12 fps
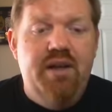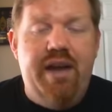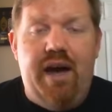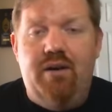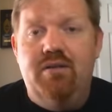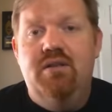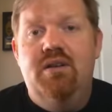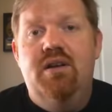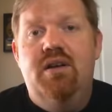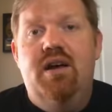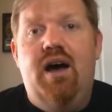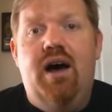Now,
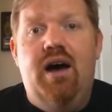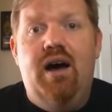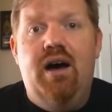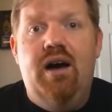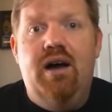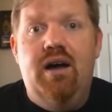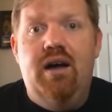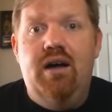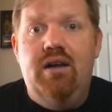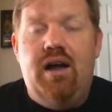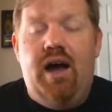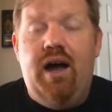
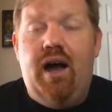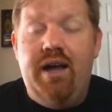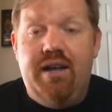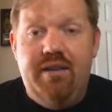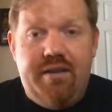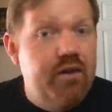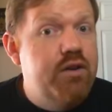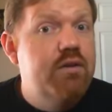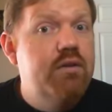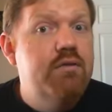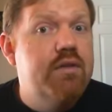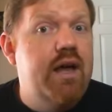I can tell
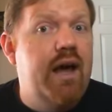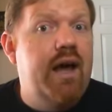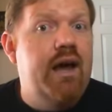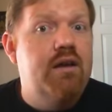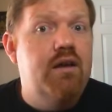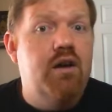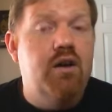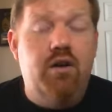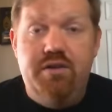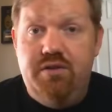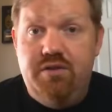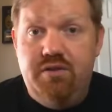you that
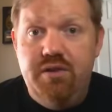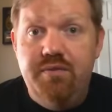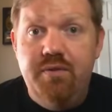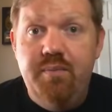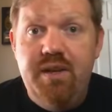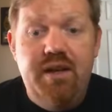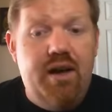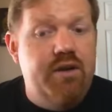across the street from me,